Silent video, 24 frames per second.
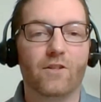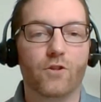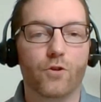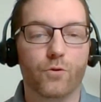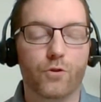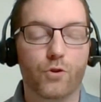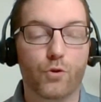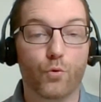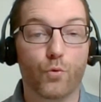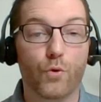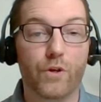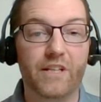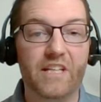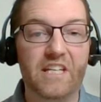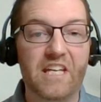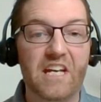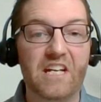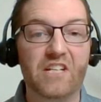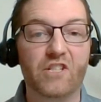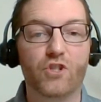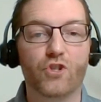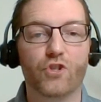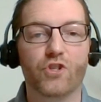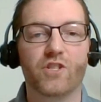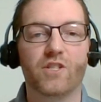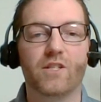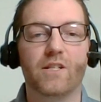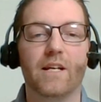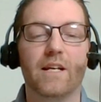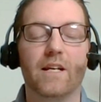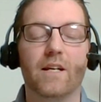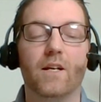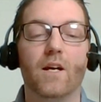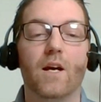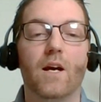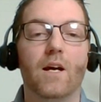So it's really
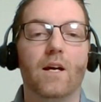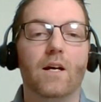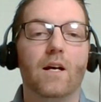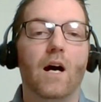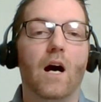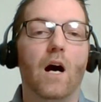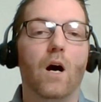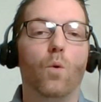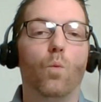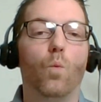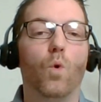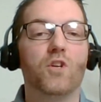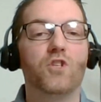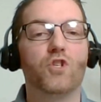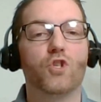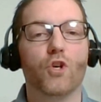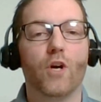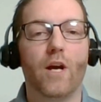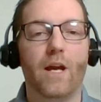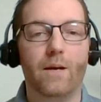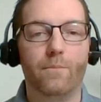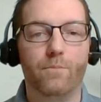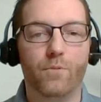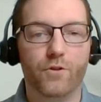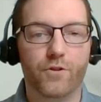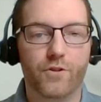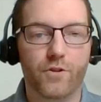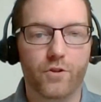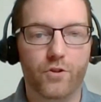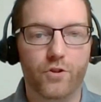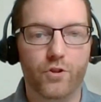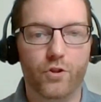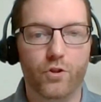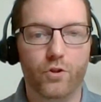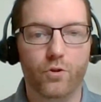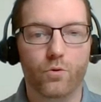interesting uh, what you're able to
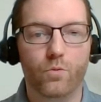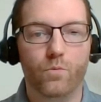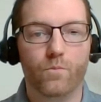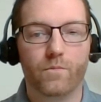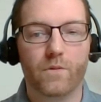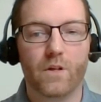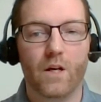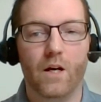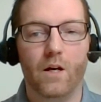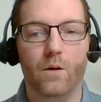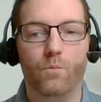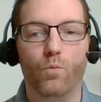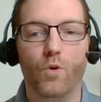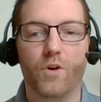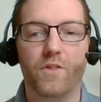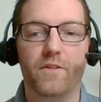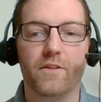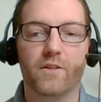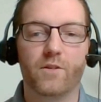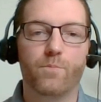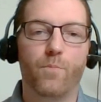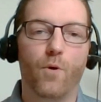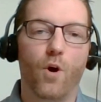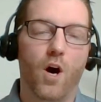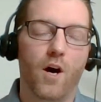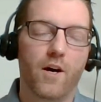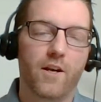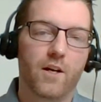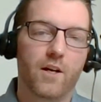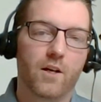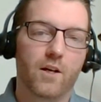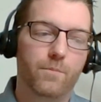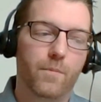do um, with this product.